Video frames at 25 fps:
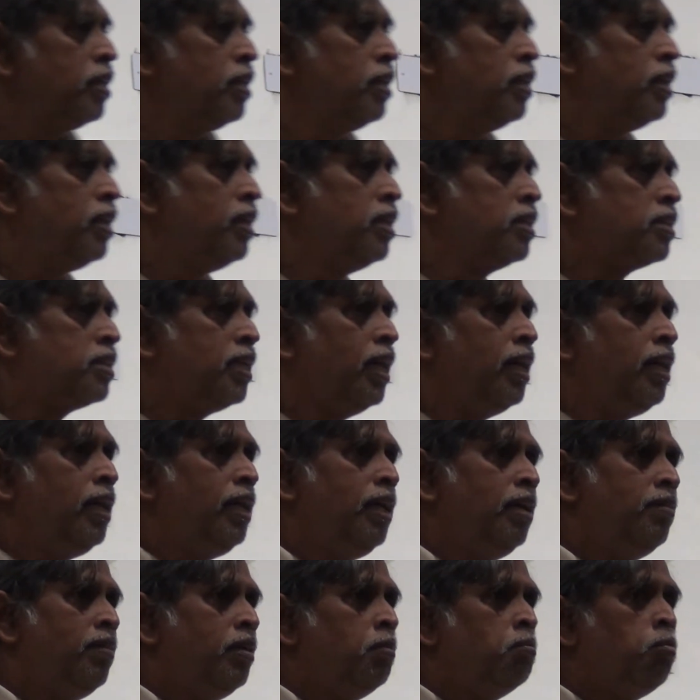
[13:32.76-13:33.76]
It is said he
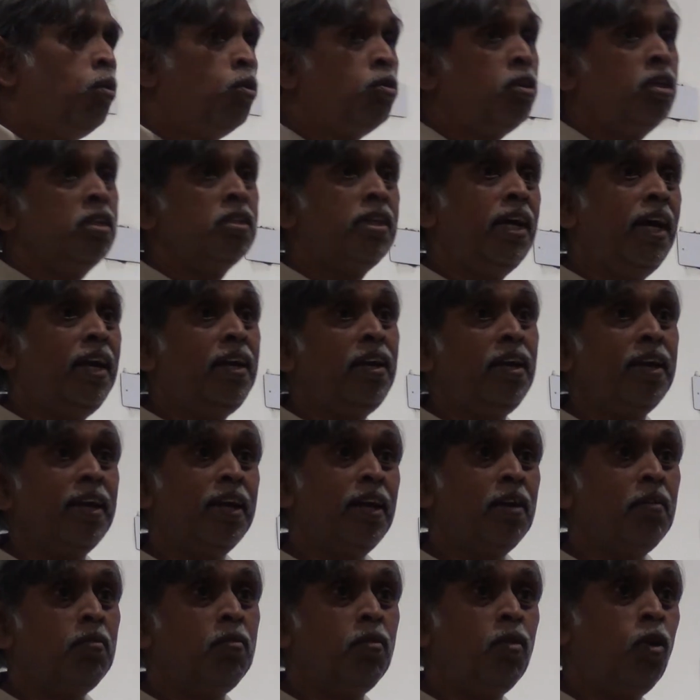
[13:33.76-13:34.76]
even booked his air
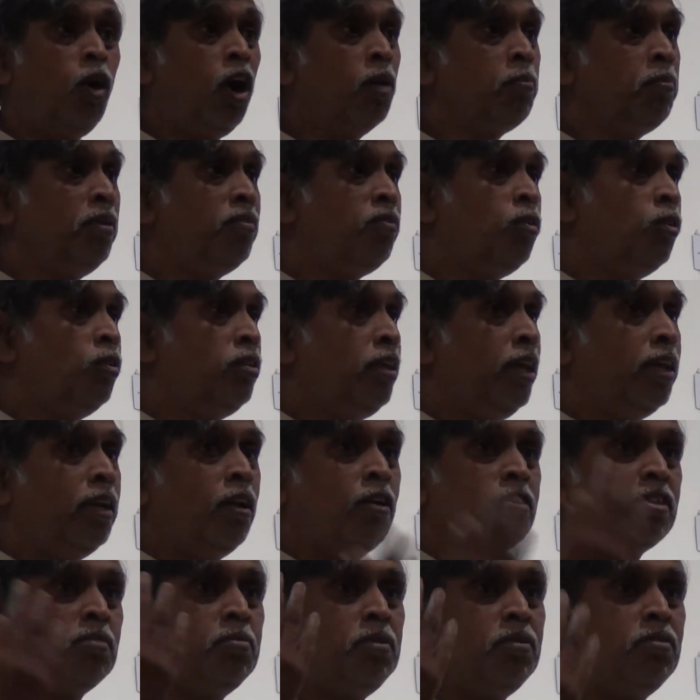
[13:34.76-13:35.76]
ticket long before the
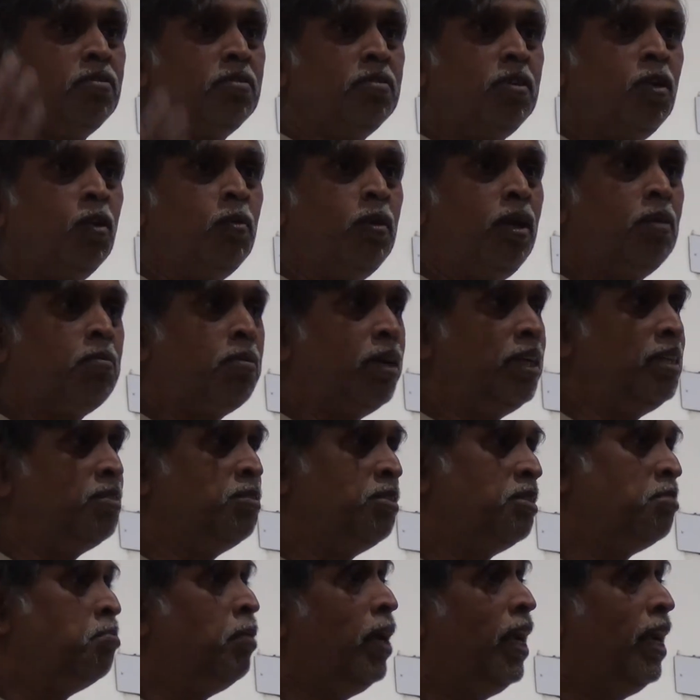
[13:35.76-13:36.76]
announcement of the Nobel Prize
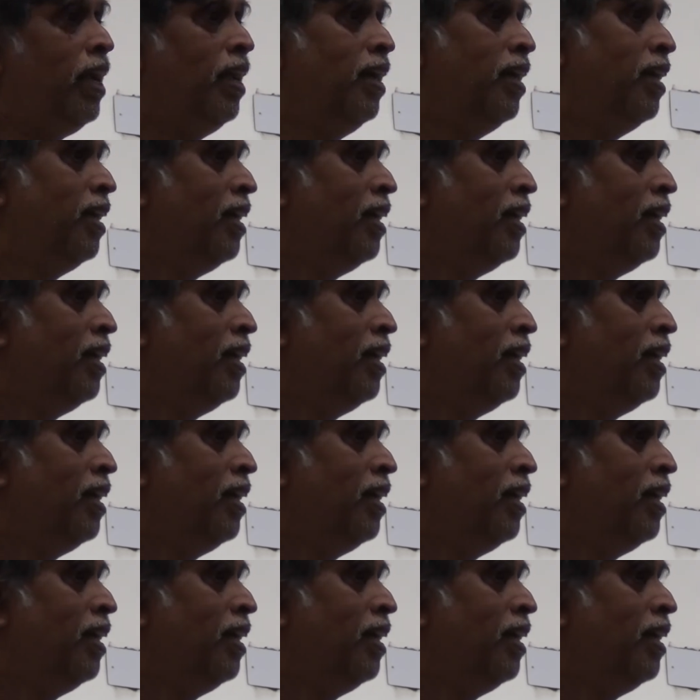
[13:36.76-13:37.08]
was made.